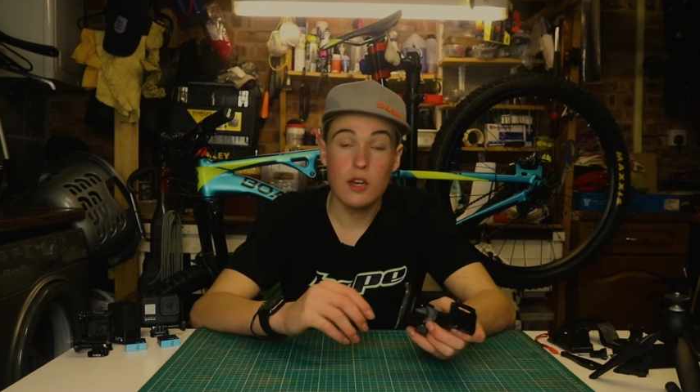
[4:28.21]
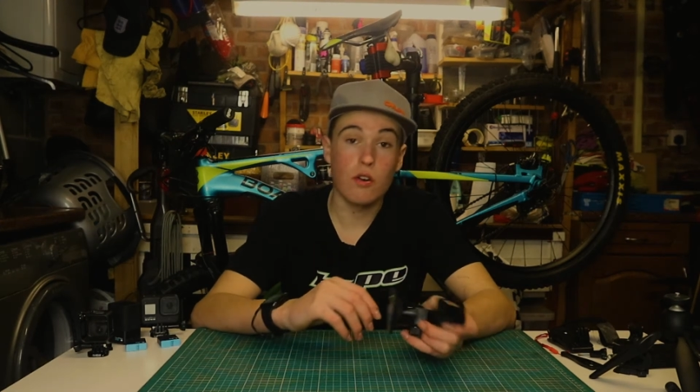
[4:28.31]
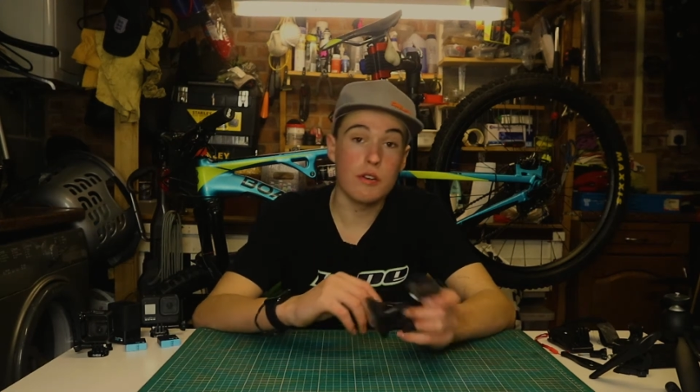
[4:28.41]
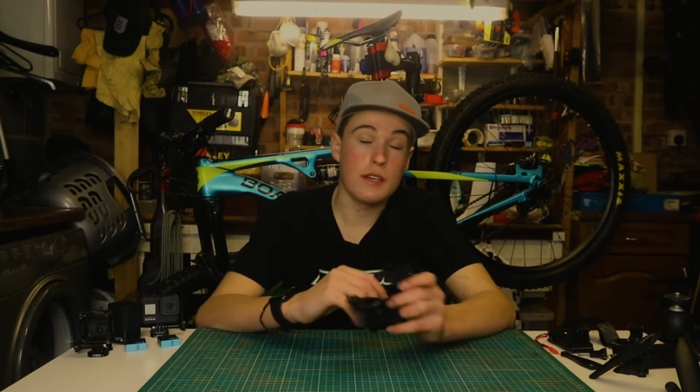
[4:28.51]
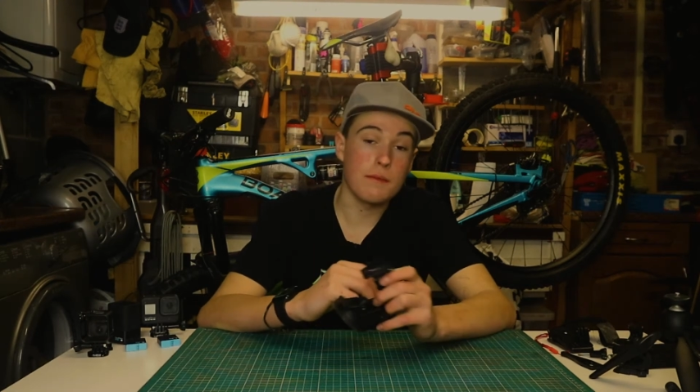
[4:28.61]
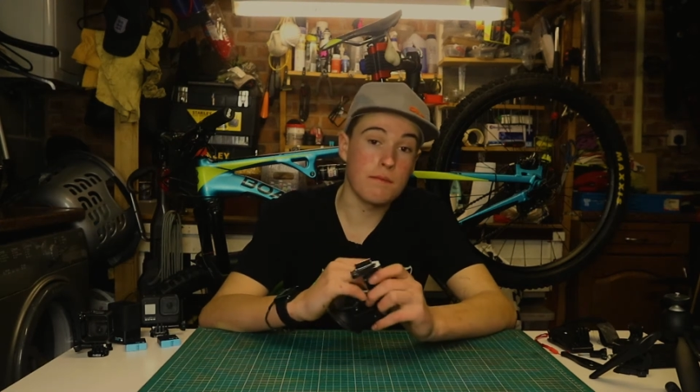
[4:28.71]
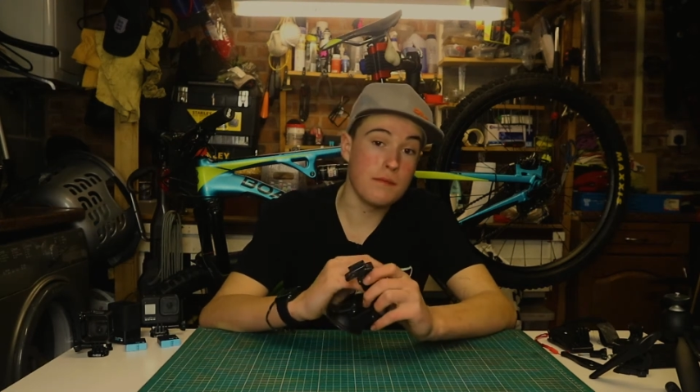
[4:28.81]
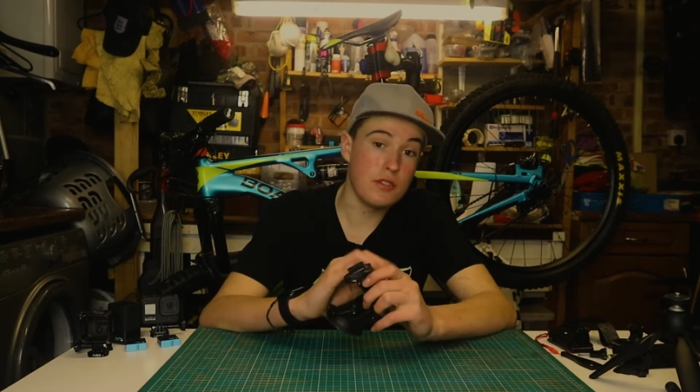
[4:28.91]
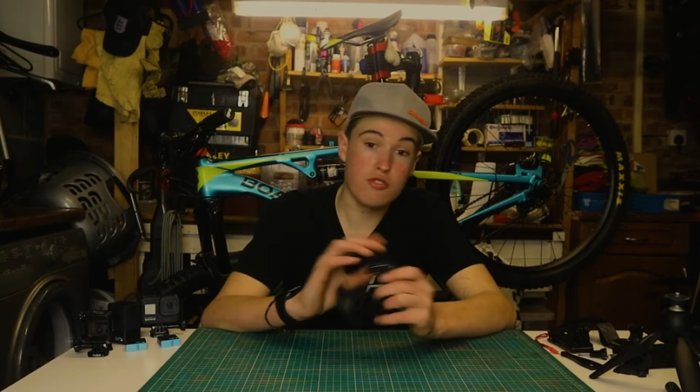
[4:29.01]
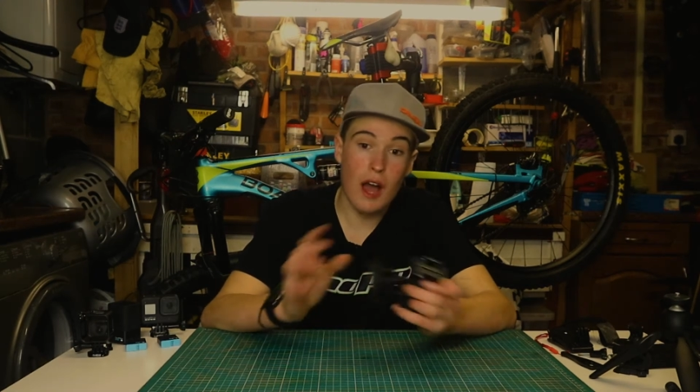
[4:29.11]
or you
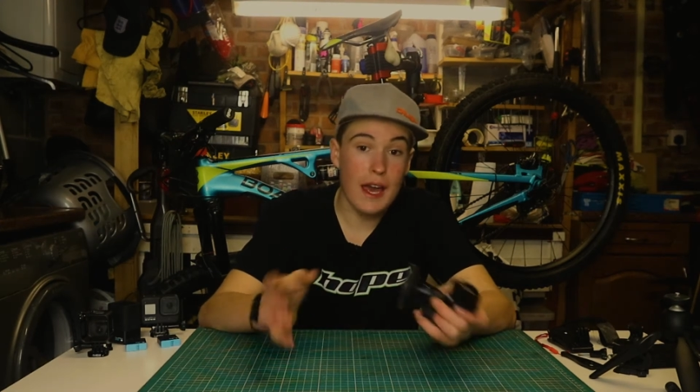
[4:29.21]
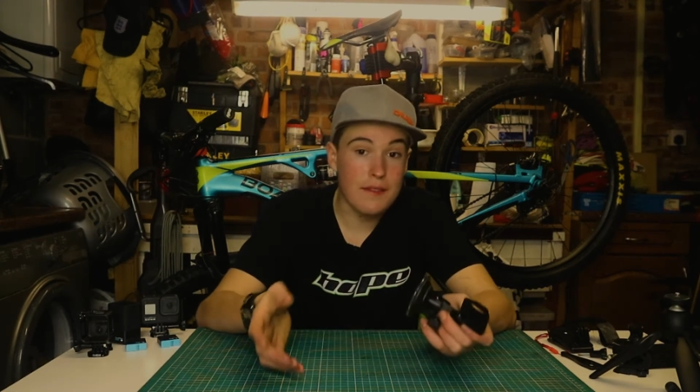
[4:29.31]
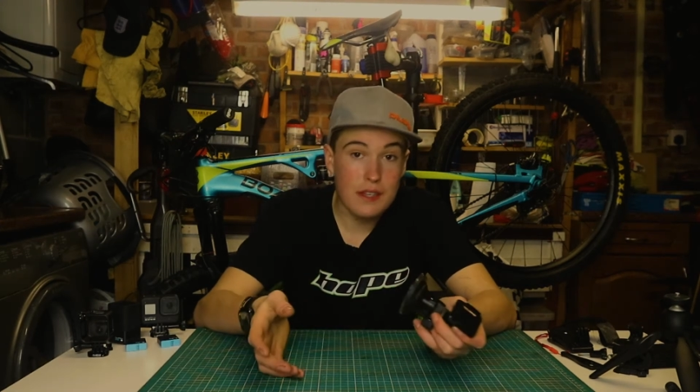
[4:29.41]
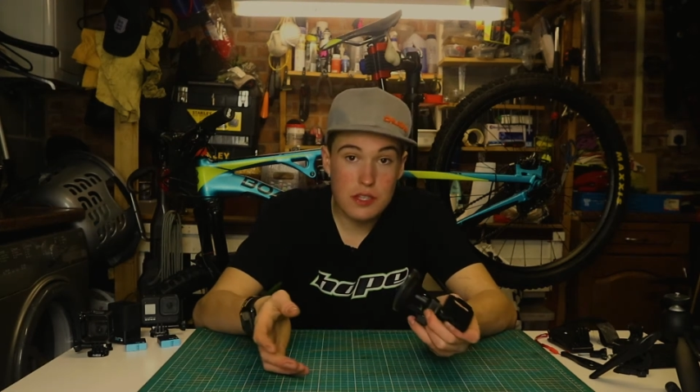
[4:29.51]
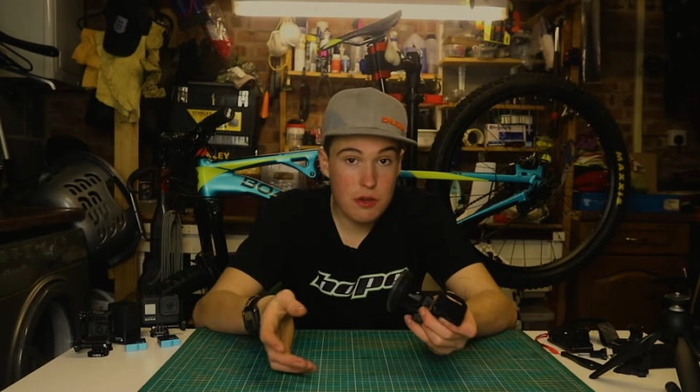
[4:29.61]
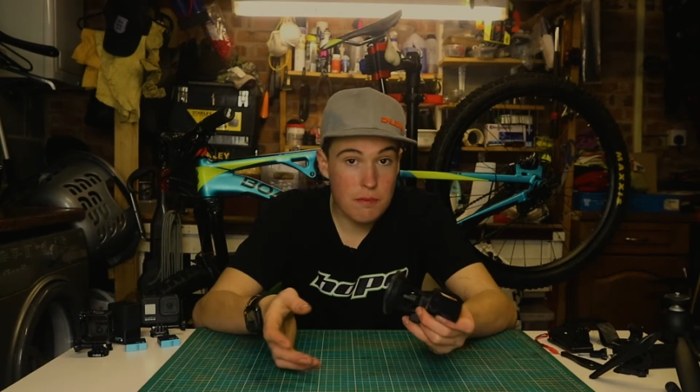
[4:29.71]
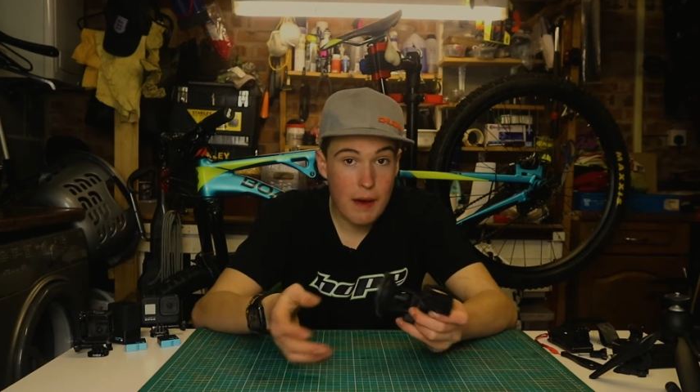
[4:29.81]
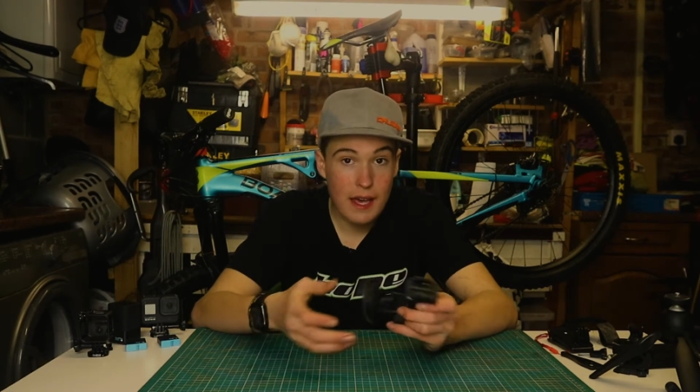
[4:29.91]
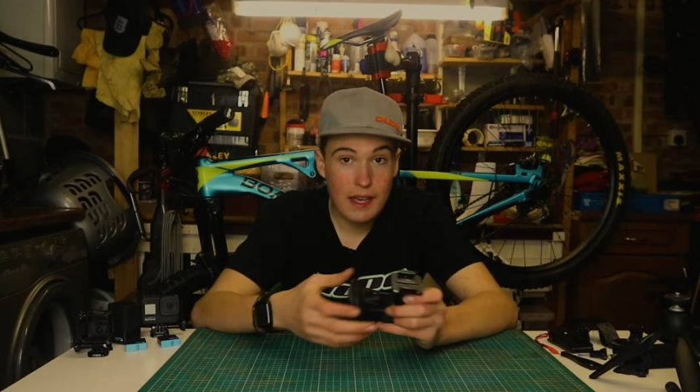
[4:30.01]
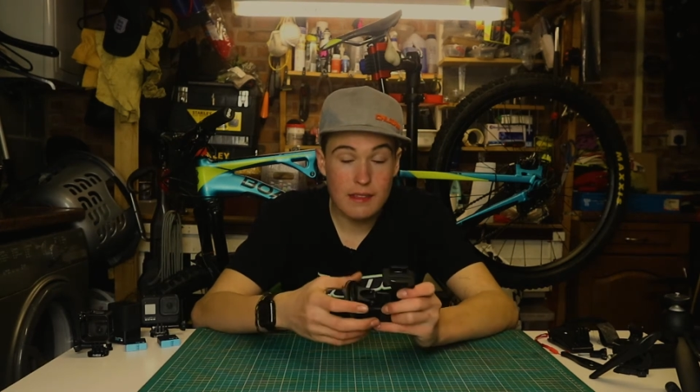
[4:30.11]
drive into a
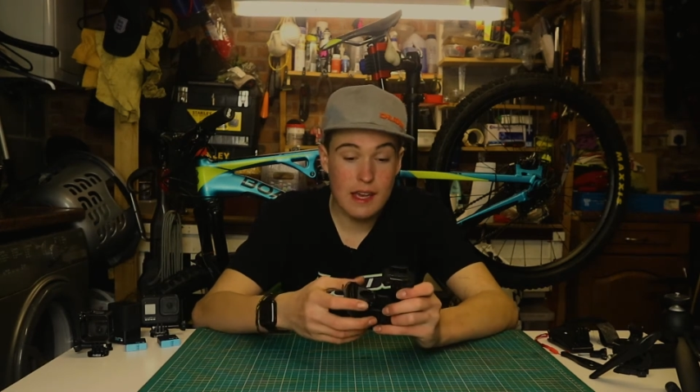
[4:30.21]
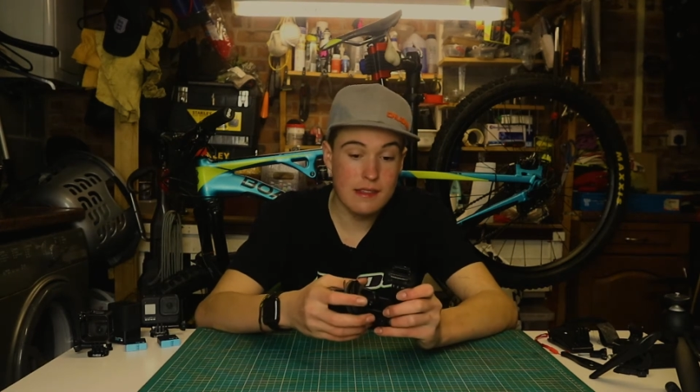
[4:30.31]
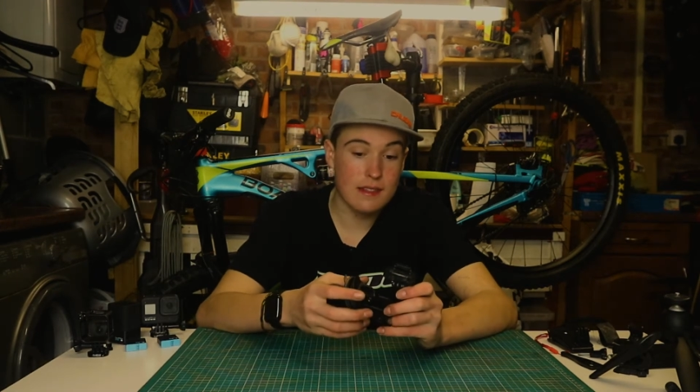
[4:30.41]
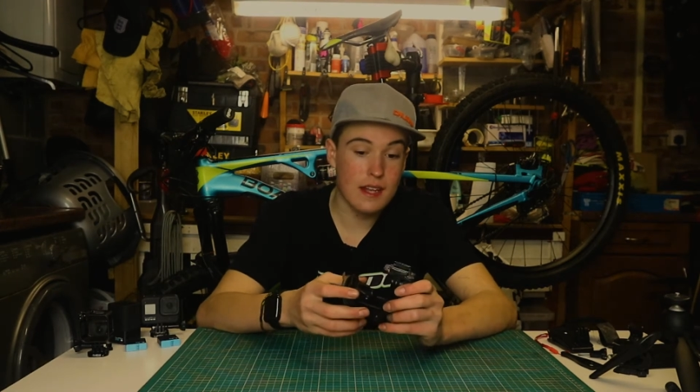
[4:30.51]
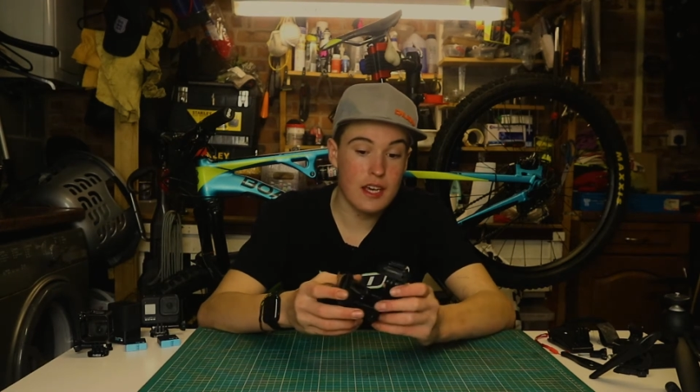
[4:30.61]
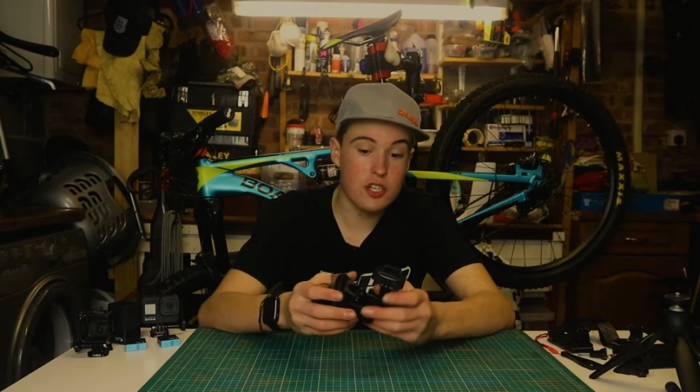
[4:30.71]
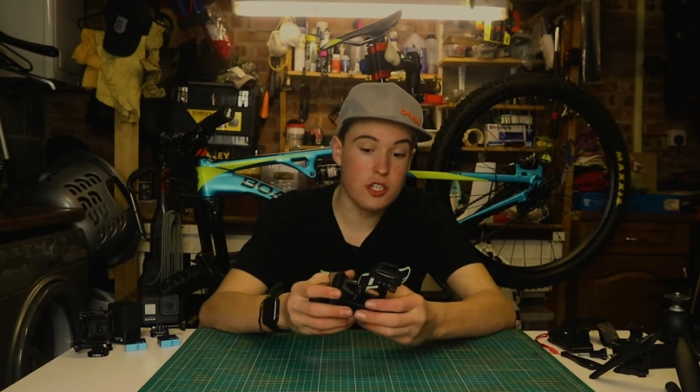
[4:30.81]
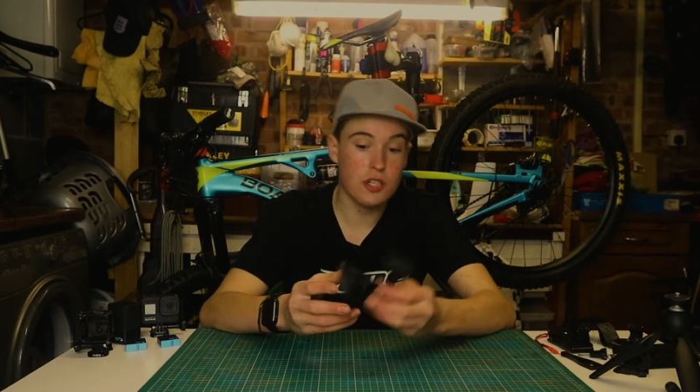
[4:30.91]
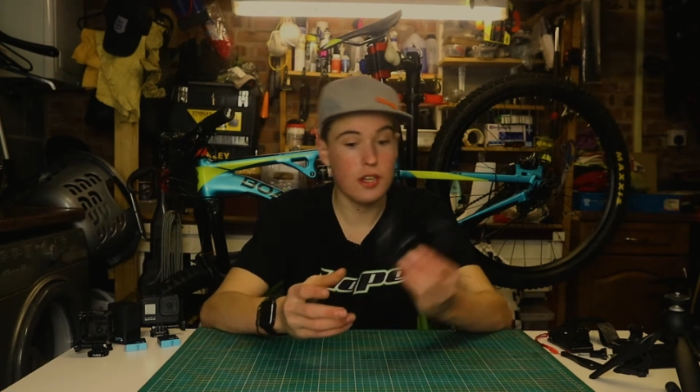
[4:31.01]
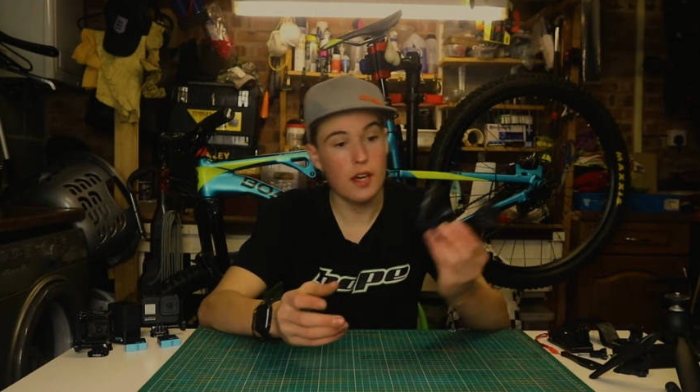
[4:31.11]
biking
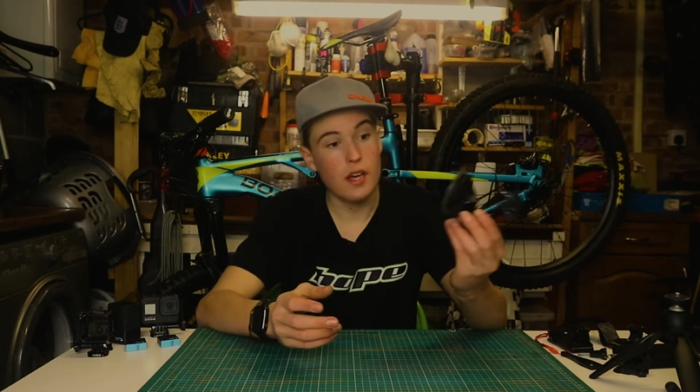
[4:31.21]
destination,